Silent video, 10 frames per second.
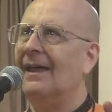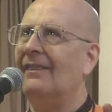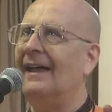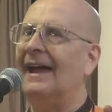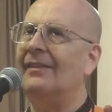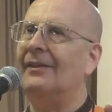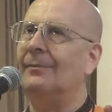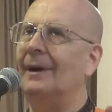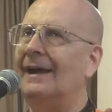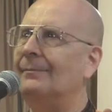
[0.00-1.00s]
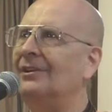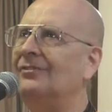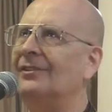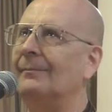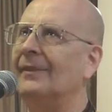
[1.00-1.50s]
that there might be
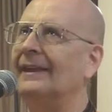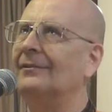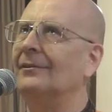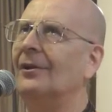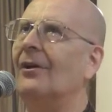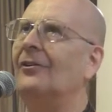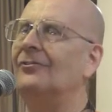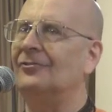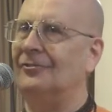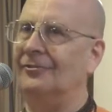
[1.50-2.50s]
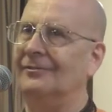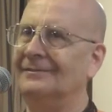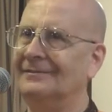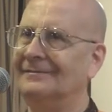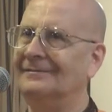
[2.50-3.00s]
something larger
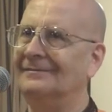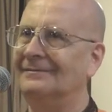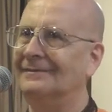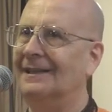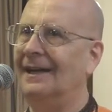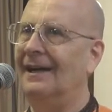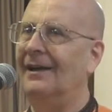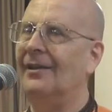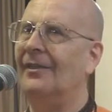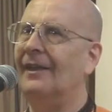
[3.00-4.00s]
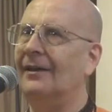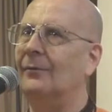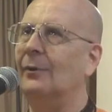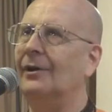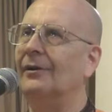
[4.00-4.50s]
that
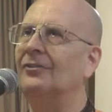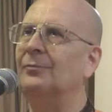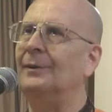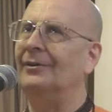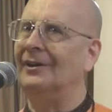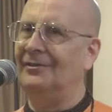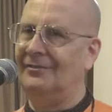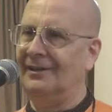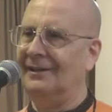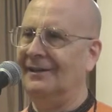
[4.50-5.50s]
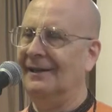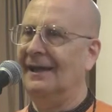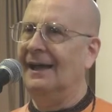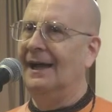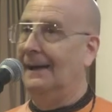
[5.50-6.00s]
we're experiencing,
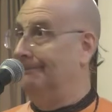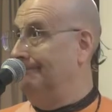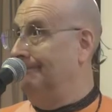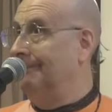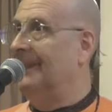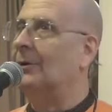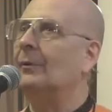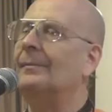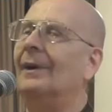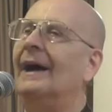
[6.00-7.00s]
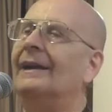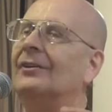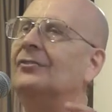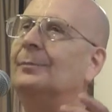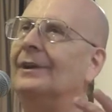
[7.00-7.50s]
that we might
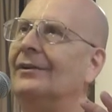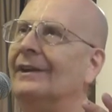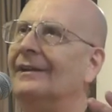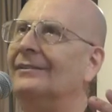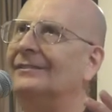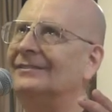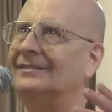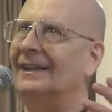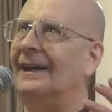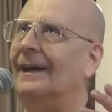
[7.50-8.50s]
experience